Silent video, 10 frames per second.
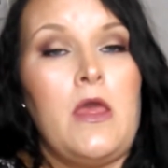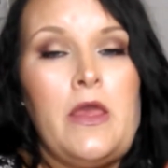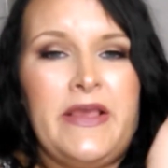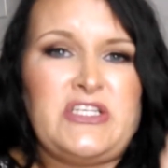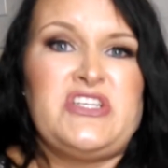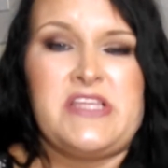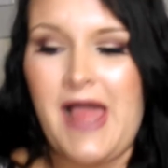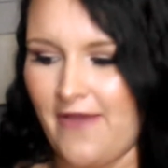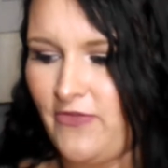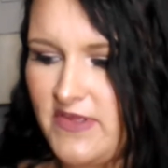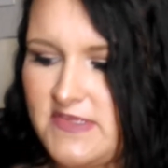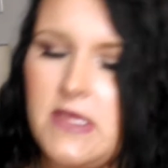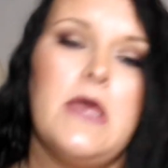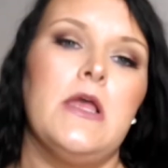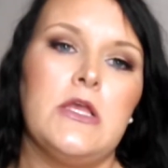It's just lifeless.
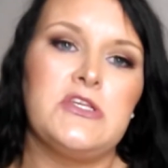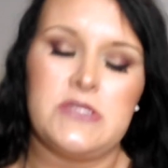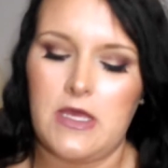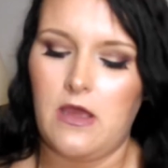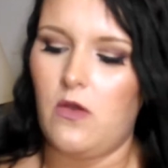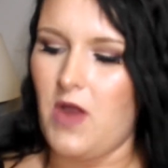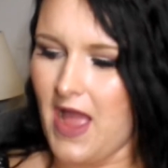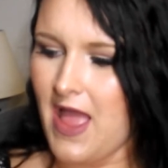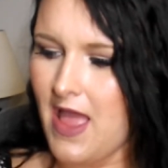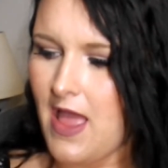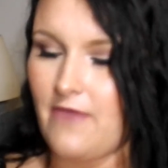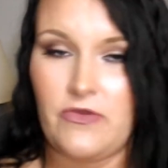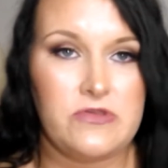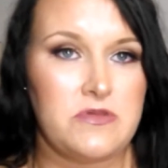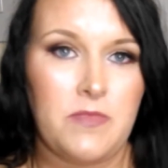So, I've
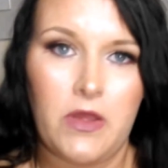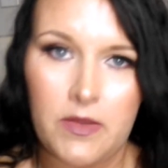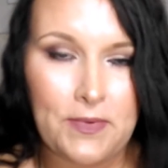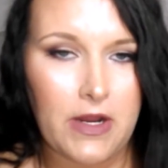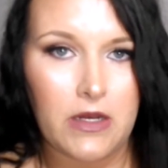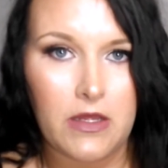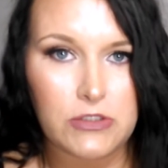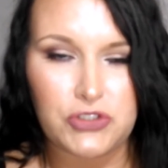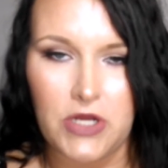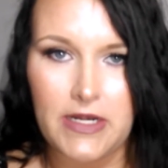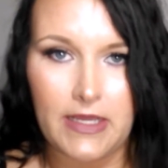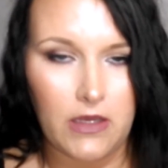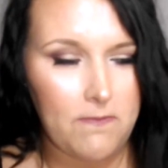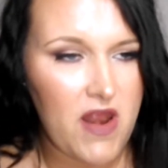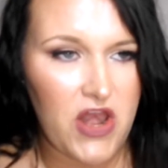used a million products trying to
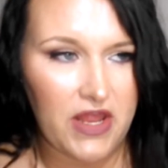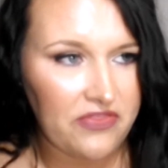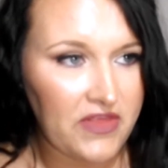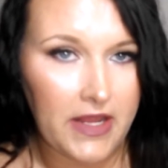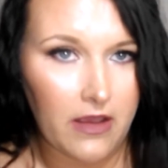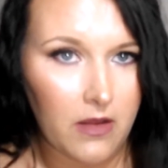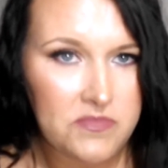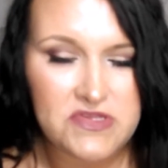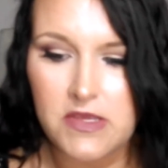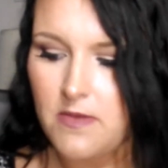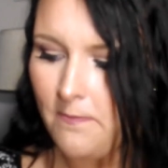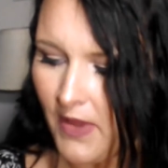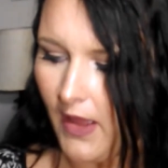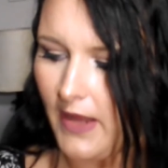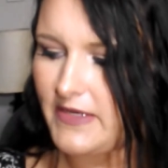help. Nothing helps.
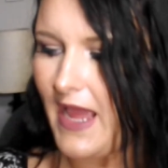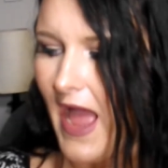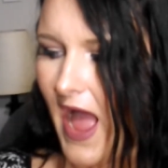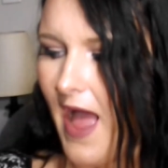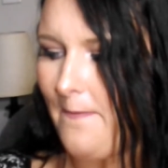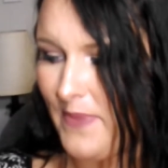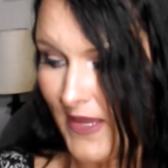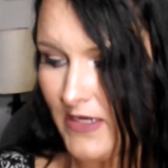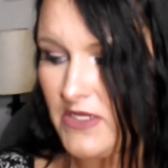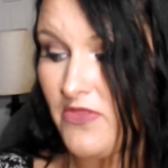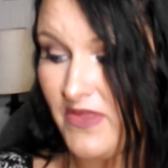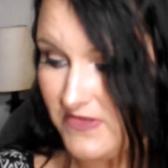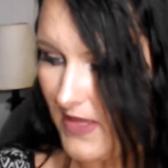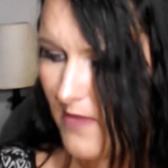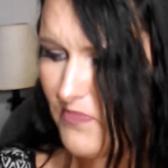But, I picked
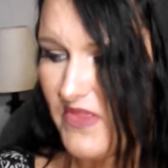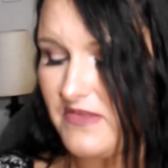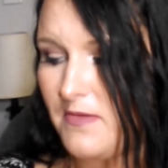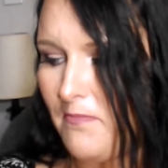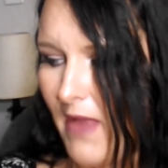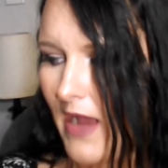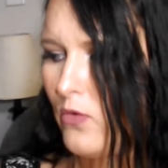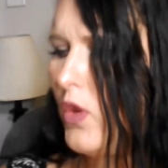this up. This is the Michael